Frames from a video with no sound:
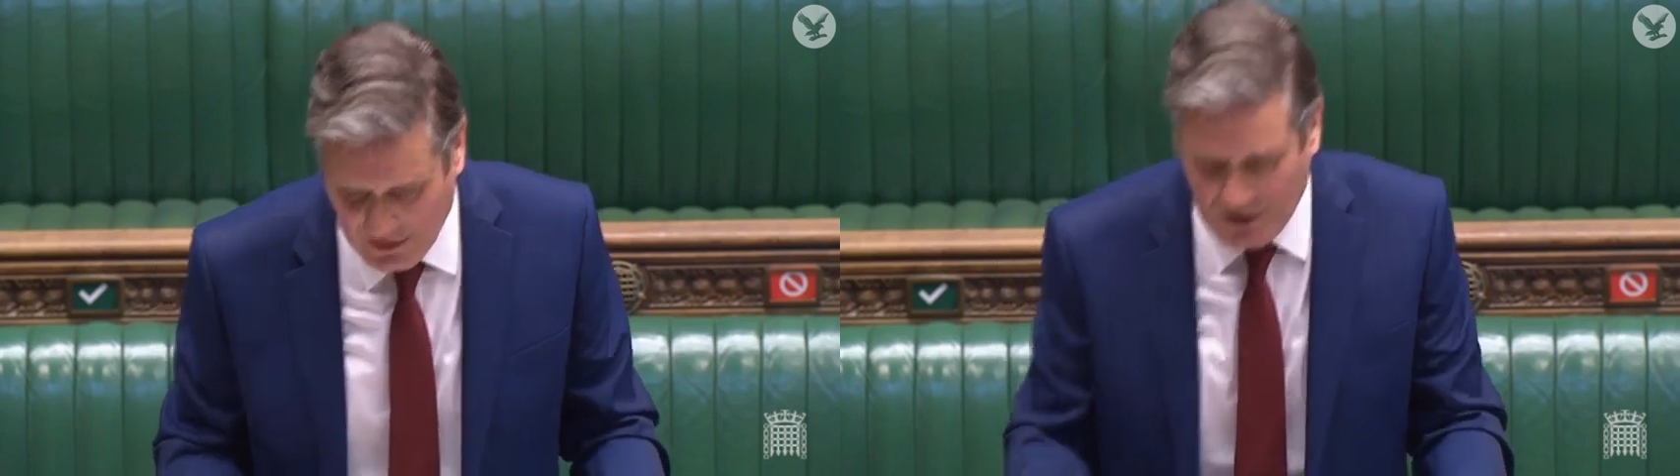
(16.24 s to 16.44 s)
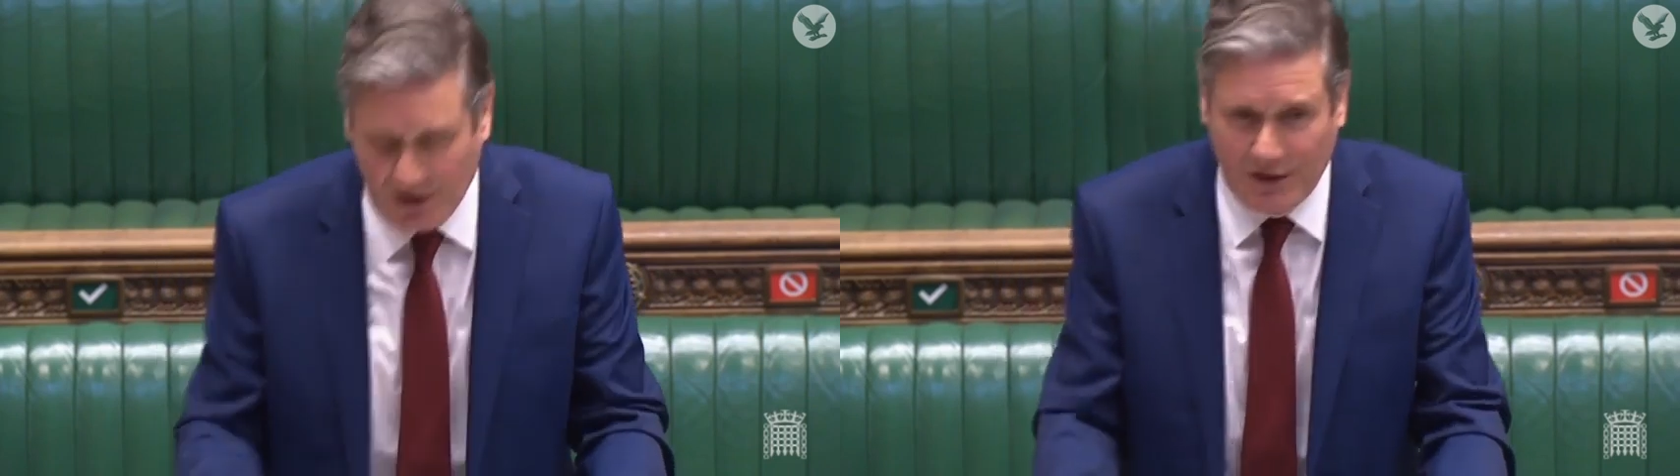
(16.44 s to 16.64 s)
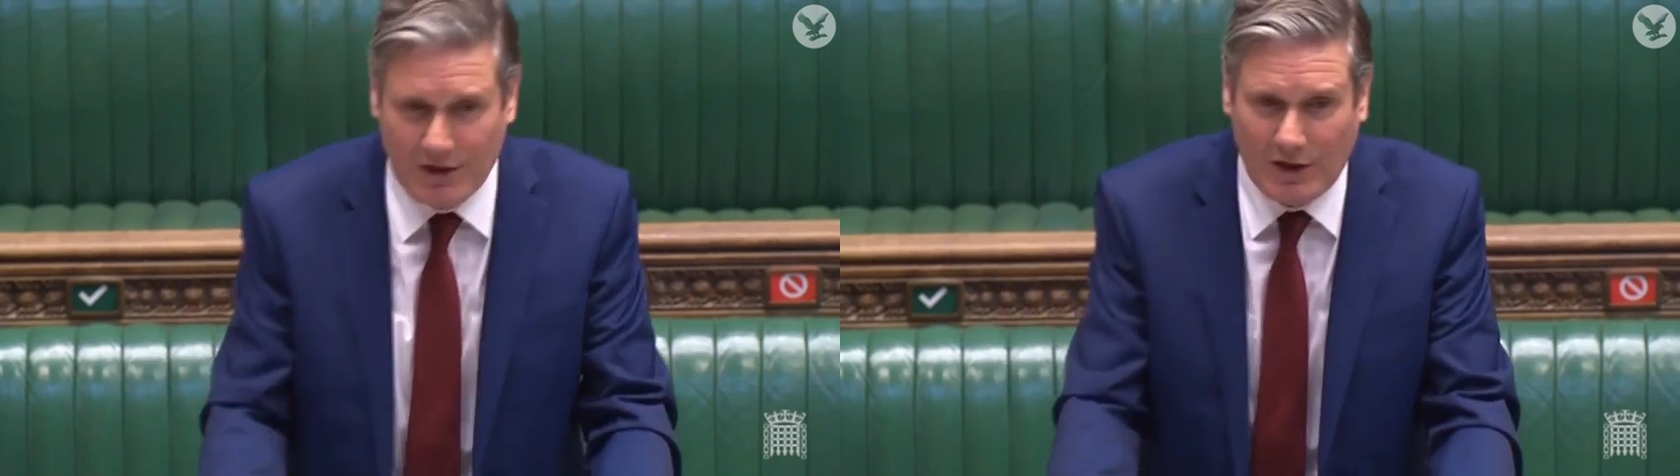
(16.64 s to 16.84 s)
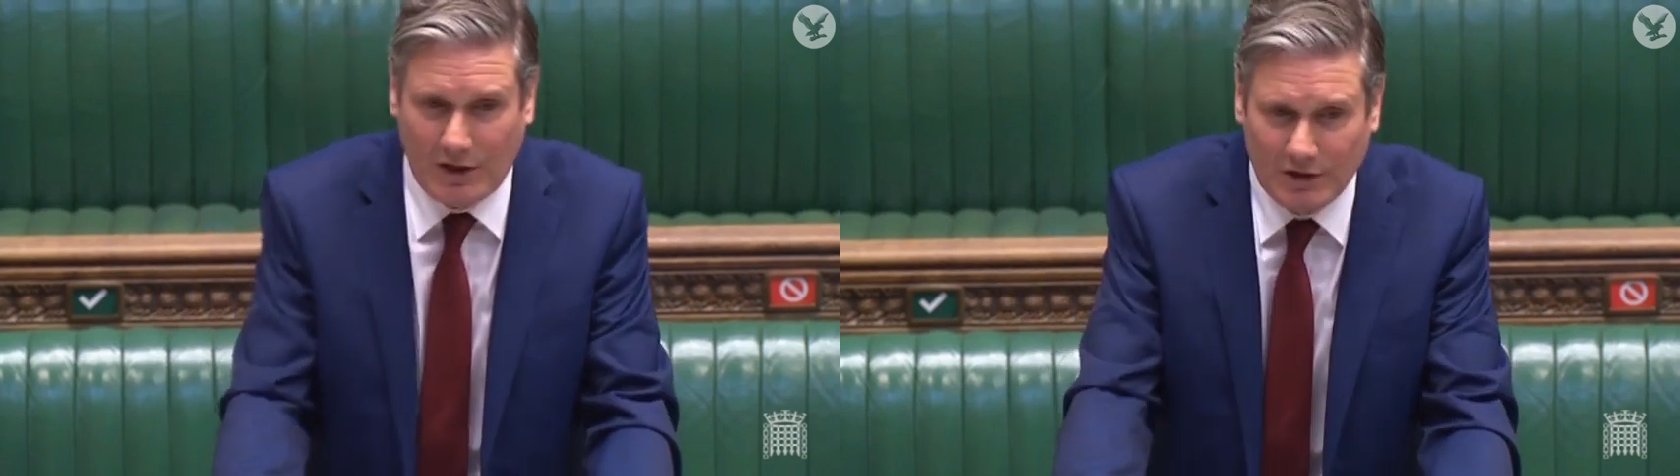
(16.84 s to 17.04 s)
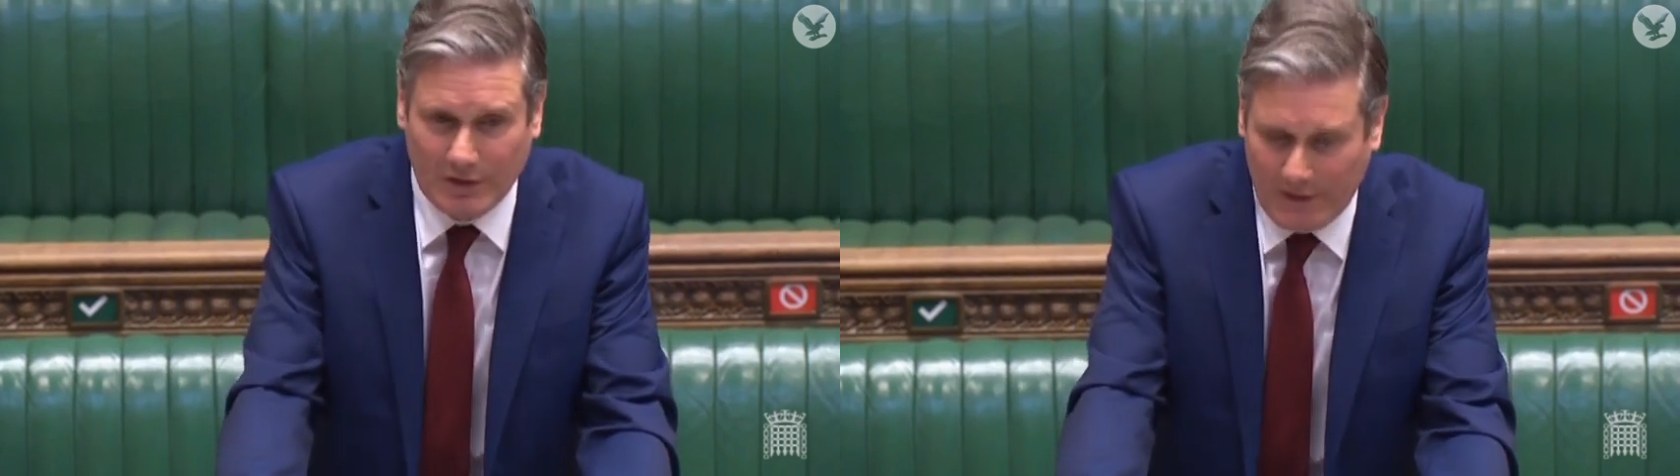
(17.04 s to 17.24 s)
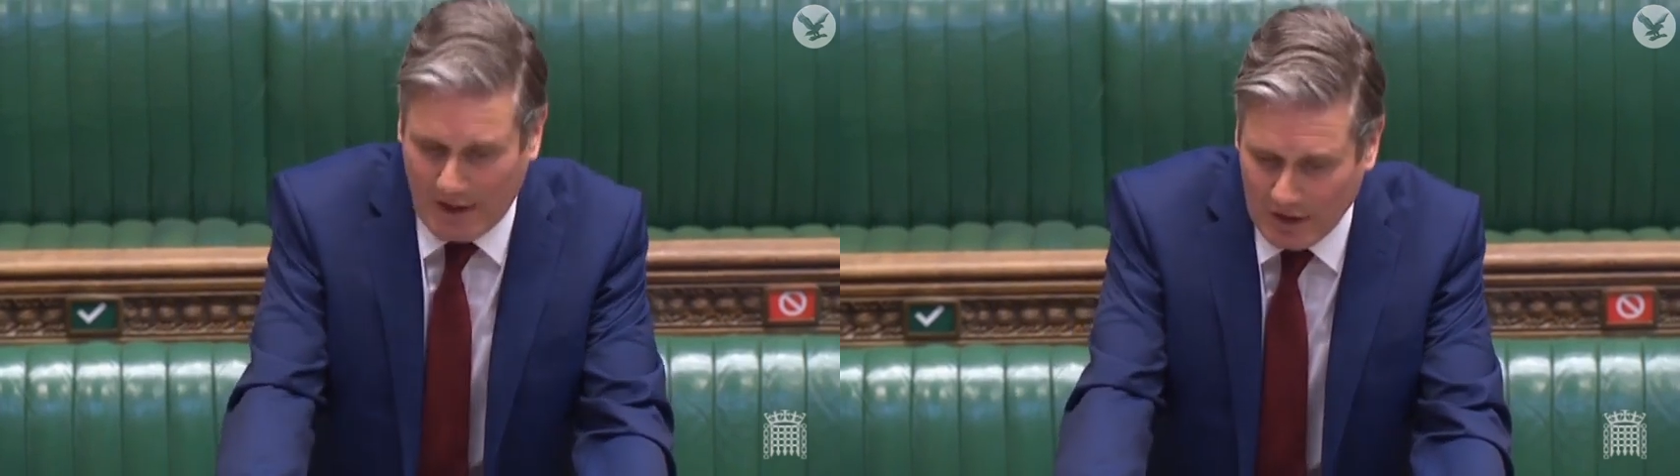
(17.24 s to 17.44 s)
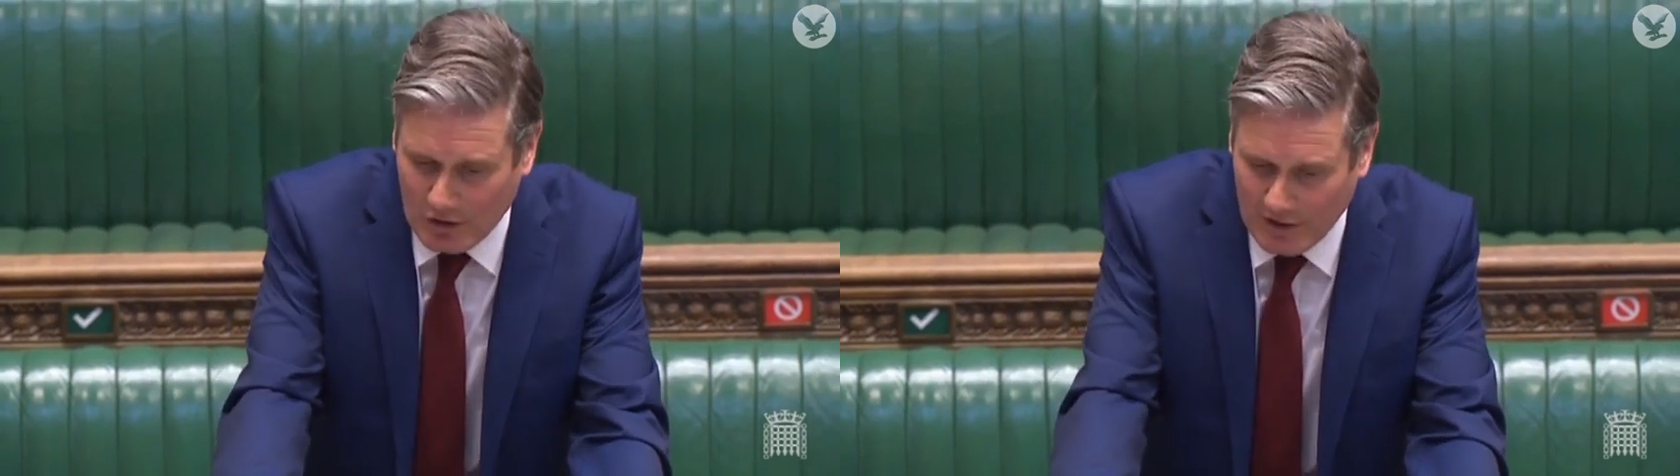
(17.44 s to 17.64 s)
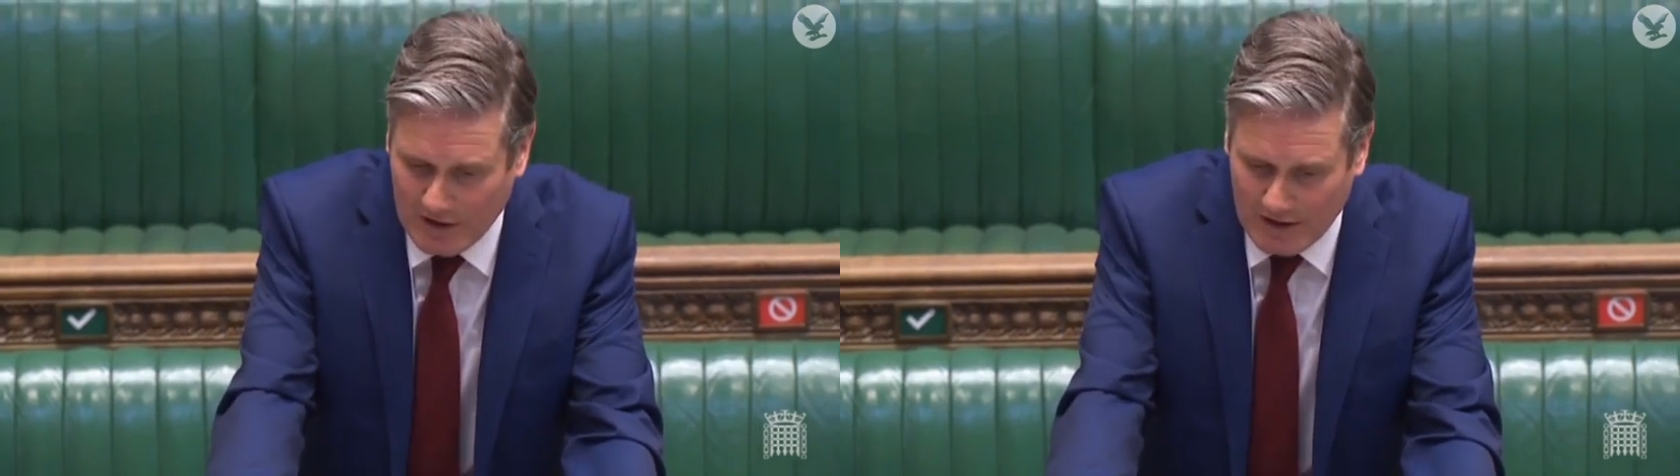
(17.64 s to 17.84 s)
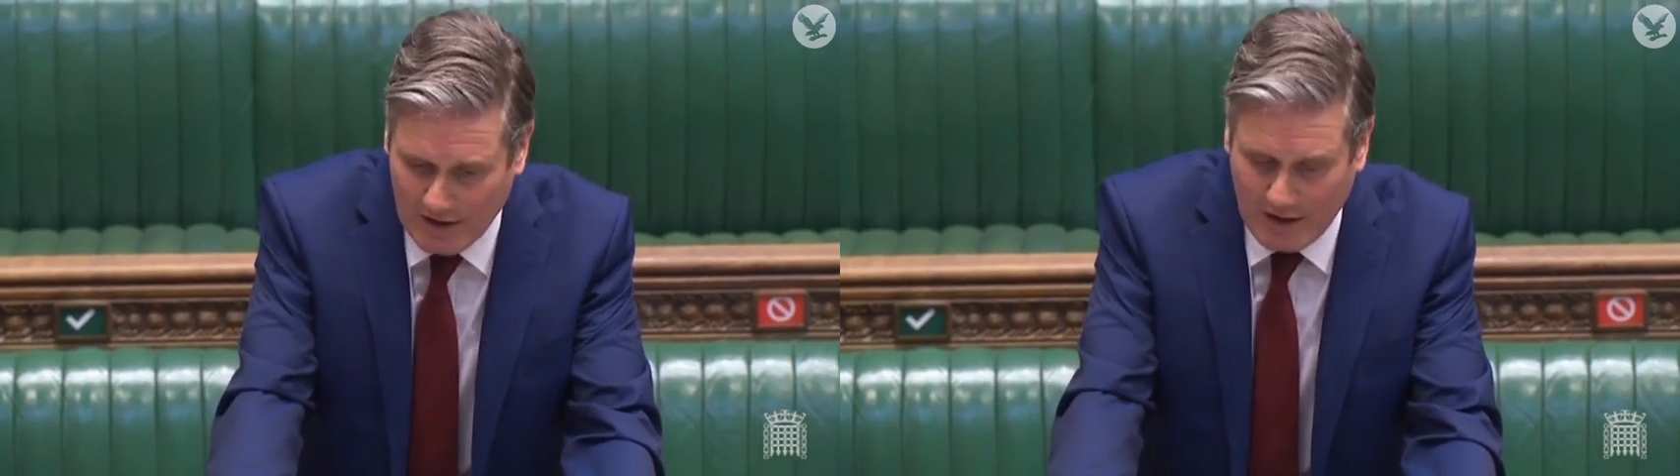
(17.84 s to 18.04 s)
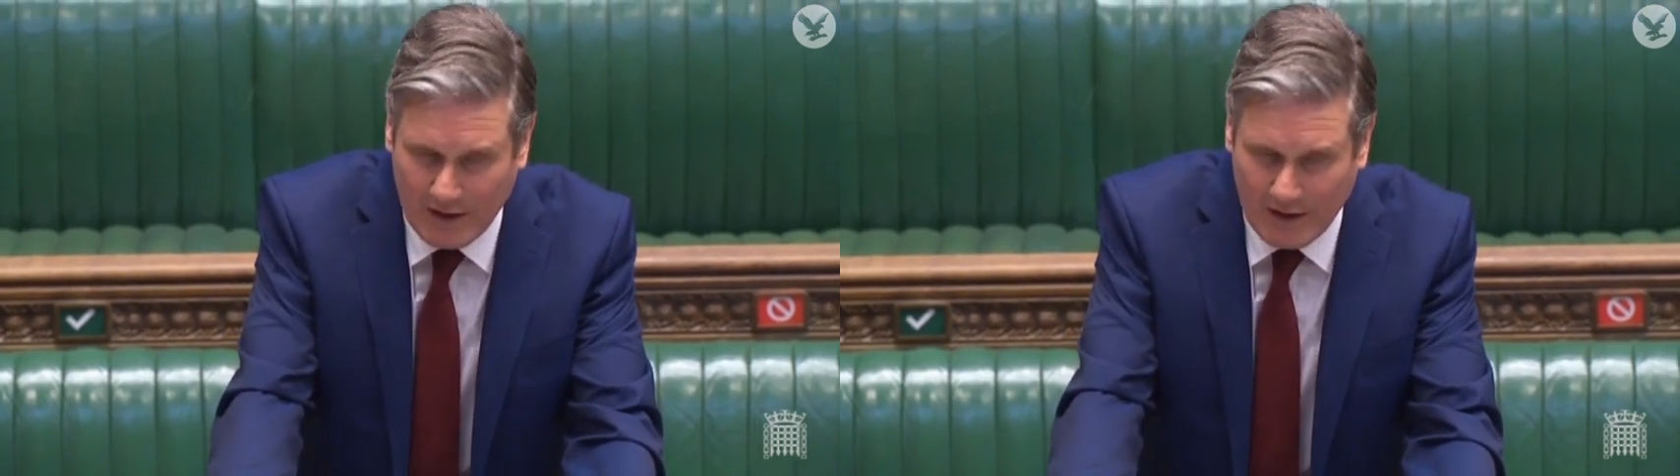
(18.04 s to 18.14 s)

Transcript: a surcharge of hundreds,